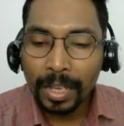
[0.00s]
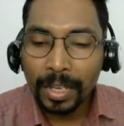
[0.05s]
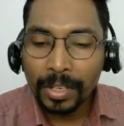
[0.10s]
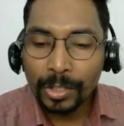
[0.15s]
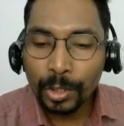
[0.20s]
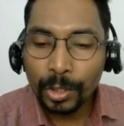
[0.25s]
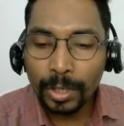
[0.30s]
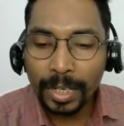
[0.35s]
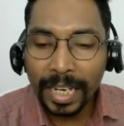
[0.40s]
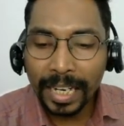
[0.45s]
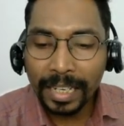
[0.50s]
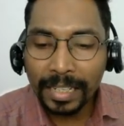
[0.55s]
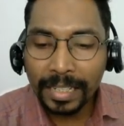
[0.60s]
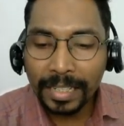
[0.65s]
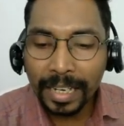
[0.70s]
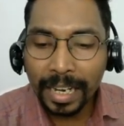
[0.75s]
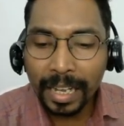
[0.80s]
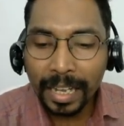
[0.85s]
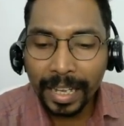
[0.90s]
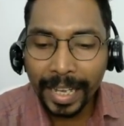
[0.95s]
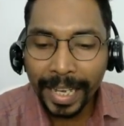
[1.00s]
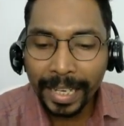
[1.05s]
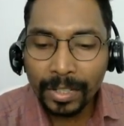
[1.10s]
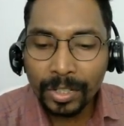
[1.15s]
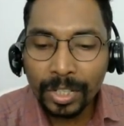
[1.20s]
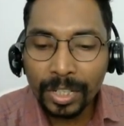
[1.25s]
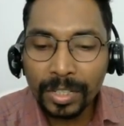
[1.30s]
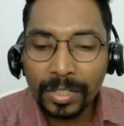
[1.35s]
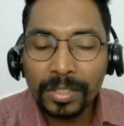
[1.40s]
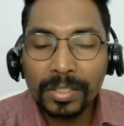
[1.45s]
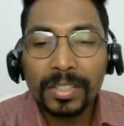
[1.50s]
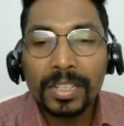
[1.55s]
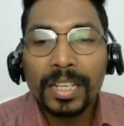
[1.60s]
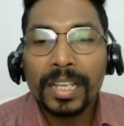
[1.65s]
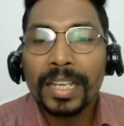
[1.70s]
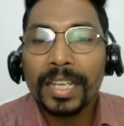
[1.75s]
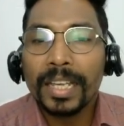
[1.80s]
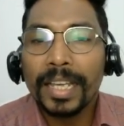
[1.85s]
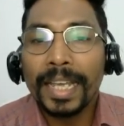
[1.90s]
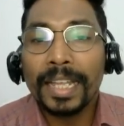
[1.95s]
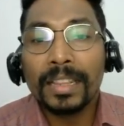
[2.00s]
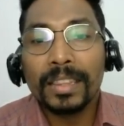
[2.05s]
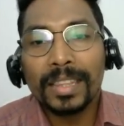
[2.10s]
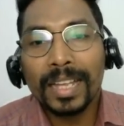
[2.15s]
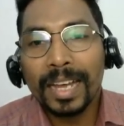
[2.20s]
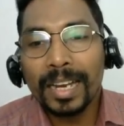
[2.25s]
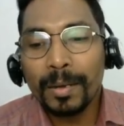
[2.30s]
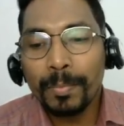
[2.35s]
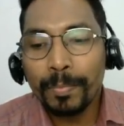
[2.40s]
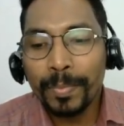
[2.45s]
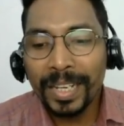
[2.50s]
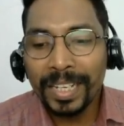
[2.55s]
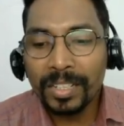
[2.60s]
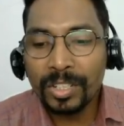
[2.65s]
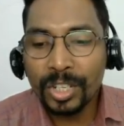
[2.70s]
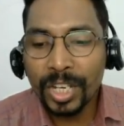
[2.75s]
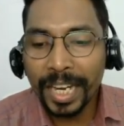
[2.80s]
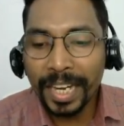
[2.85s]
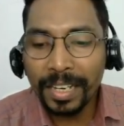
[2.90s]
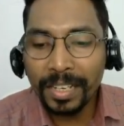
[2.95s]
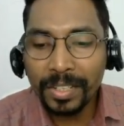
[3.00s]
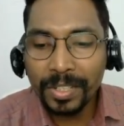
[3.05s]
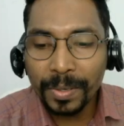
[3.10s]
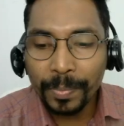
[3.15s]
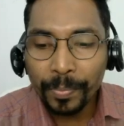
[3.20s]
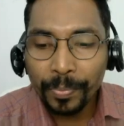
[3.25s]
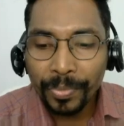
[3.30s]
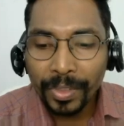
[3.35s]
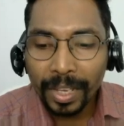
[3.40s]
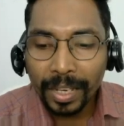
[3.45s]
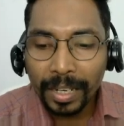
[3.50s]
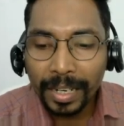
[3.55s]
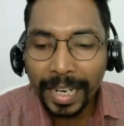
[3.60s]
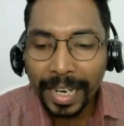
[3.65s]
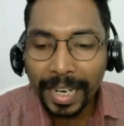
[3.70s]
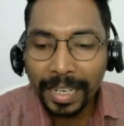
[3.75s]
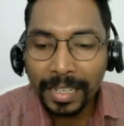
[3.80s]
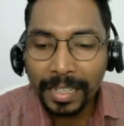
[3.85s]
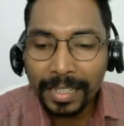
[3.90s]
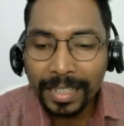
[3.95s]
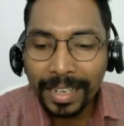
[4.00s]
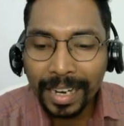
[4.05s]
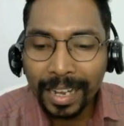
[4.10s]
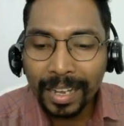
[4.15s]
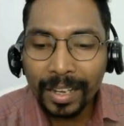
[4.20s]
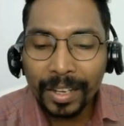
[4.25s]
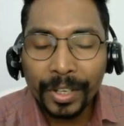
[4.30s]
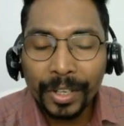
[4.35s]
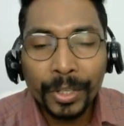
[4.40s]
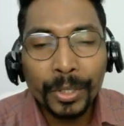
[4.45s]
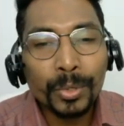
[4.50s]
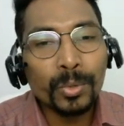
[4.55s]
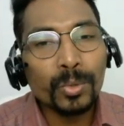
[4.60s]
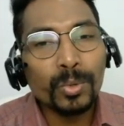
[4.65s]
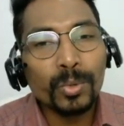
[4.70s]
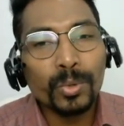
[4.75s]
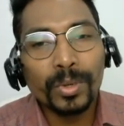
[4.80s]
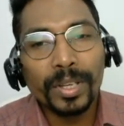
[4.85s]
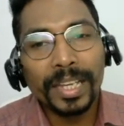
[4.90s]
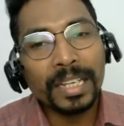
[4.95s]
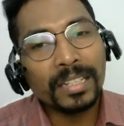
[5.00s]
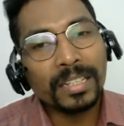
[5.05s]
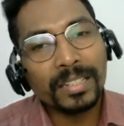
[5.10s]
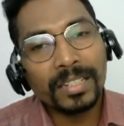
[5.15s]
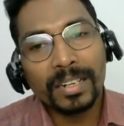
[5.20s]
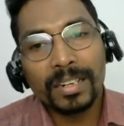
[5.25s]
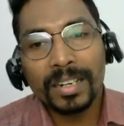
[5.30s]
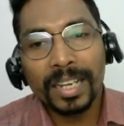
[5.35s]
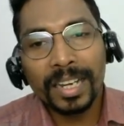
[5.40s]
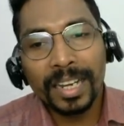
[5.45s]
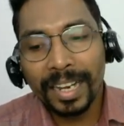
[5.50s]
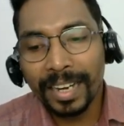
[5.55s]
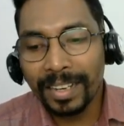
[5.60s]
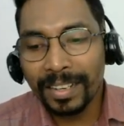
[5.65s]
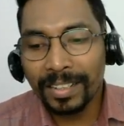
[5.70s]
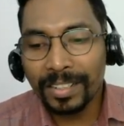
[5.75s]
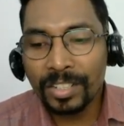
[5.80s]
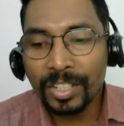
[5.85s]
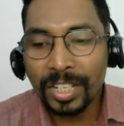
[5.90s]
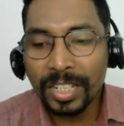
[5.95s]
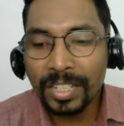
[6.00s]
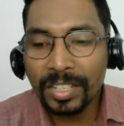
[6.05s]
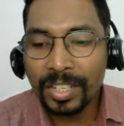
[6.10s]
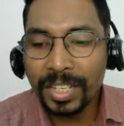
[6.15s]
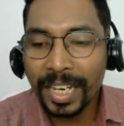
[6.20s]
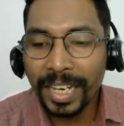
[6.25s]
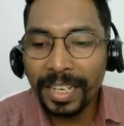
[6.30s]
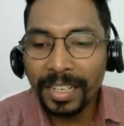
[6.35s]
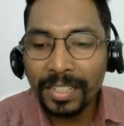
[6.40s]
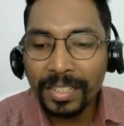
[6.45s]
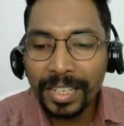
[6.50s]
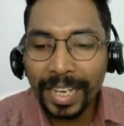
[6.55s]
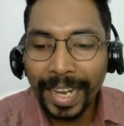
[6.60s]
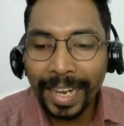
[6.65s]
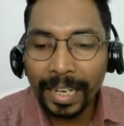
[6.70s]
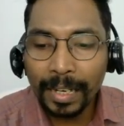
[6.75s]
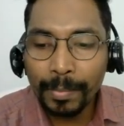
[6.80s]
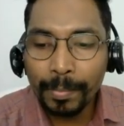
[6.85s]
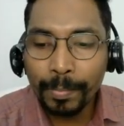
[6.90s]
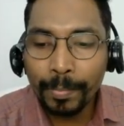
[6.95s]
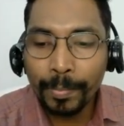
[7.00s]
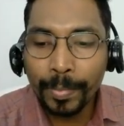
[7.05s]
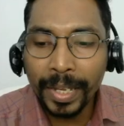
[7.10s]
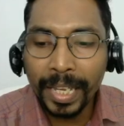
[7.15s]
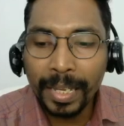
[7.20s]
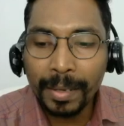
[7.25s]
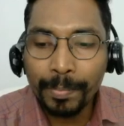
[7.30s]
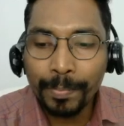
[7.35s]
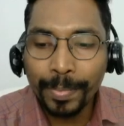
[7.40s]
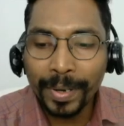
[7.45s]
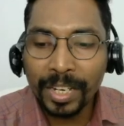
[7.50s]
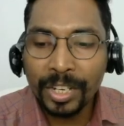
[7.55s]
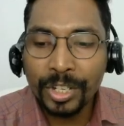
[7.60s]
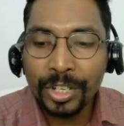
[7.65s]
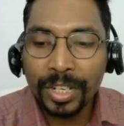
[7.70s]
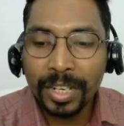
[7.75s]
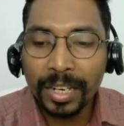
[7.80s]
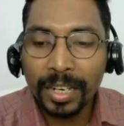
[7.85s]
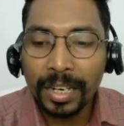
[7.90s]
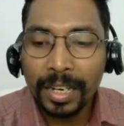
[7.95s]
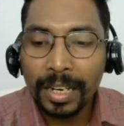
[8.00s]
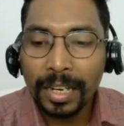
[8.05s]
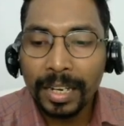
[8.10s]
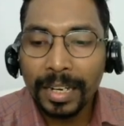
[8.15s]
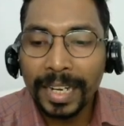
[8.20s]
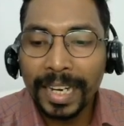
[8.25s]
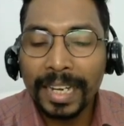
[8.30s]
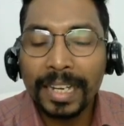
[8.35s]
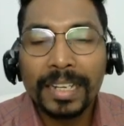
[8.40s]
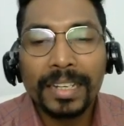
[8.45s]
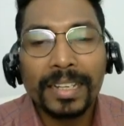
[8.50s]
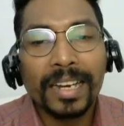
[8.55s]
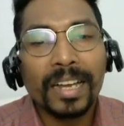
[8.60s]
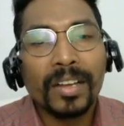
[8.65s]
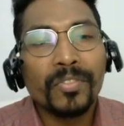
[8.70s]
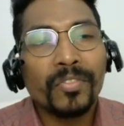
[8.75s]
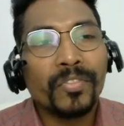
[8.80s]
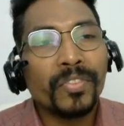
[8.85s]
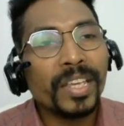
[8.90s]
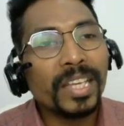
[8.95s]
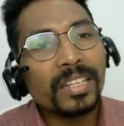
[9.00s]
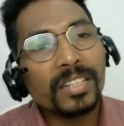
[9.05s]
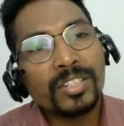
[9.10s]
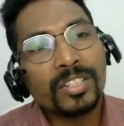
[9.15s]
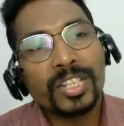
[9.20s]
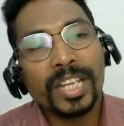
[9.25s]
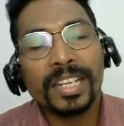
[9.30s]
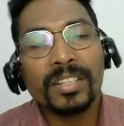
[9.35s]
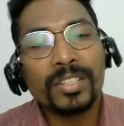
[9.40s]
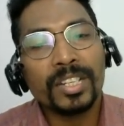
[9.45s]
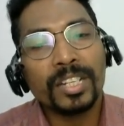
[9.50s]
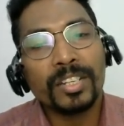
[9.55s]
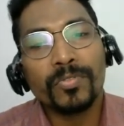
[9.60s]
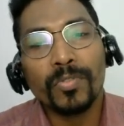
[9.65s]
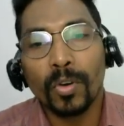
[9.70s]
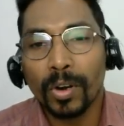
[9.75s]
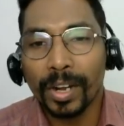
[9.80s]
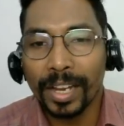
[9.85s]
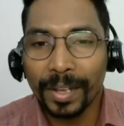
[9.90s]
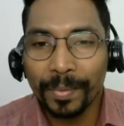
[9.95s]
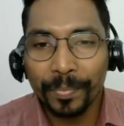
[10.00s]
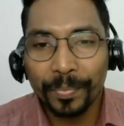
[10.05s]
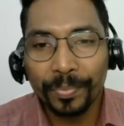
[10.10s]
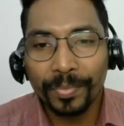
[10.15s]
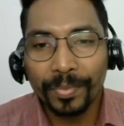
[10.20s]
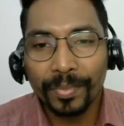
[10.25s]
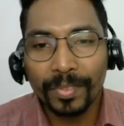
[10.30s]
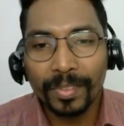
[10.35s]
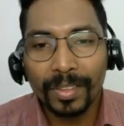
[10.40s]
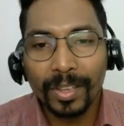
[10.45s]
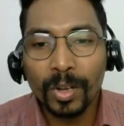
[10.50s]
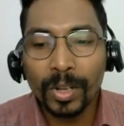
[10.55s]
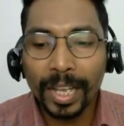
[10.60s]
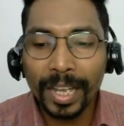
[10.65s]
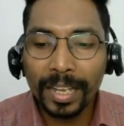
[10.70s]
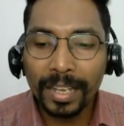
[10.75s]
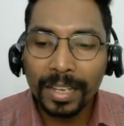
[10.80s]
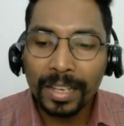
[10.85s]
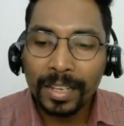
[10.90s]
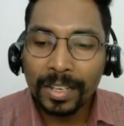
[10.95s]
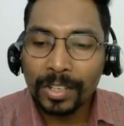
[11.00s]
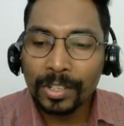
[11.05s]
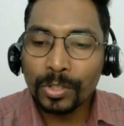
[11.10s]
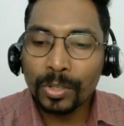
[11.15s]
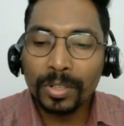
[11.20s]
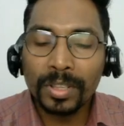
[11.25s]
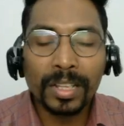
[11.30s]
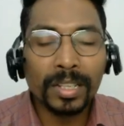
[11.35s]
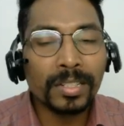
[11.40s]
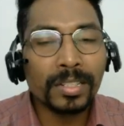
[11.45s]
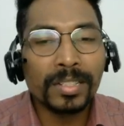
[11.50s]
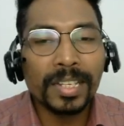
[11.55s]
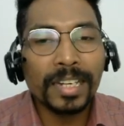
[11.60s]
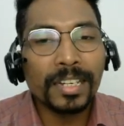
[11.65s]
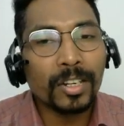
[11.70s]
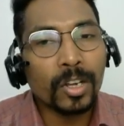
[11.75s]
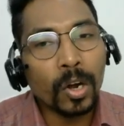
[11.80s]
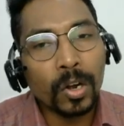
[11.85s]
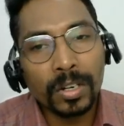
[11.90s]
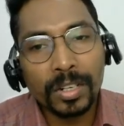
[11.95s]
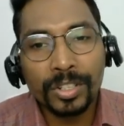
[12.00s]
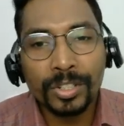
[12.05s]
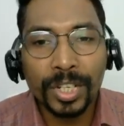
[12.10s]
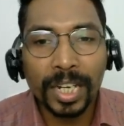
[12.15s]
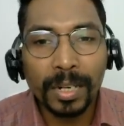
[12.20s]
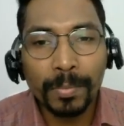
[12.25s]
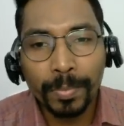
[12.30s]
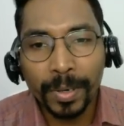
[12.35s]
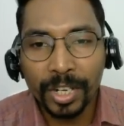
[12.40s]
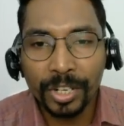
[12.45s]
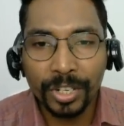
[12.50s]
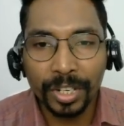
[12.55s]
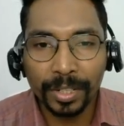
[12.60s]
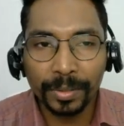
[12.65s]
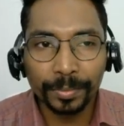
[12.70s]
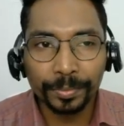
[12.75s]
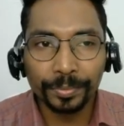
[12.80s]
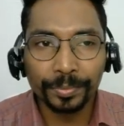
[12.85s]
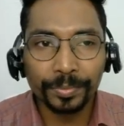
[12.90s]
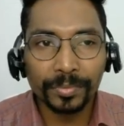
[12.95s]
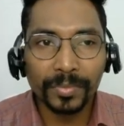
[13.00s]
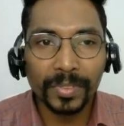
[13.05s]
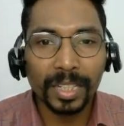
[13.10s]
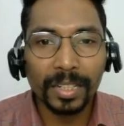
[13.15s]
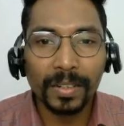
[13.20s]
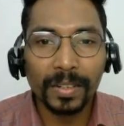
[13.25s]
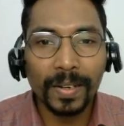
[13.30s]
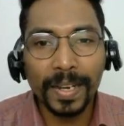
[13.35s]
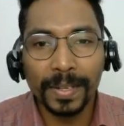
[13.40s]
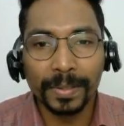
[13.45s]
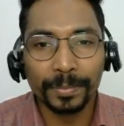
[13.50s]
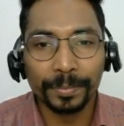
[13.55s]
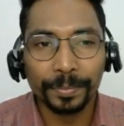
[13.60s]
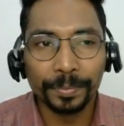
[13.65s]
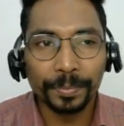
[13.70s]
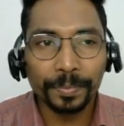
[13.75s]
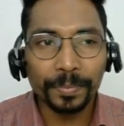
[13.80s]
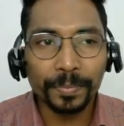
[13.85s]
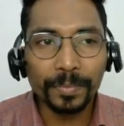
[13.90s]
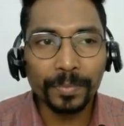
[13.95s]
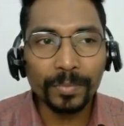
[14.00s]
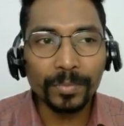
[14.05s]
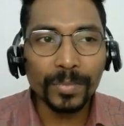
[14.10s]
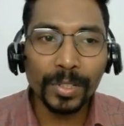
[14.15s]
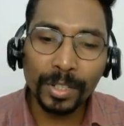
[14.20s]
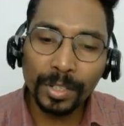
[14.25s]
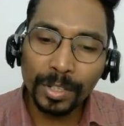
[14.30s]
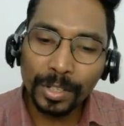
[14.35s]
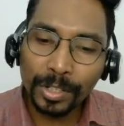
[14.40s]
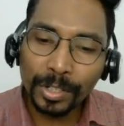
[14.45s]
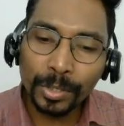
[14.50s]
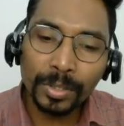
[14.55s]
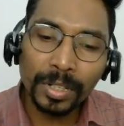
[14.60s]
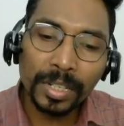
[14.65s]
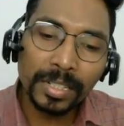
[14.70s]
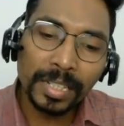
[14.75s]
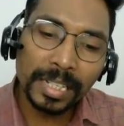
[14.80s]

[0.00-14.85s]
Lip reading: So delta H is enthalpy change, delta U internal energy change, and P pressure, delta V change in volume. Okay, so this is at constant pressure. Clear? So this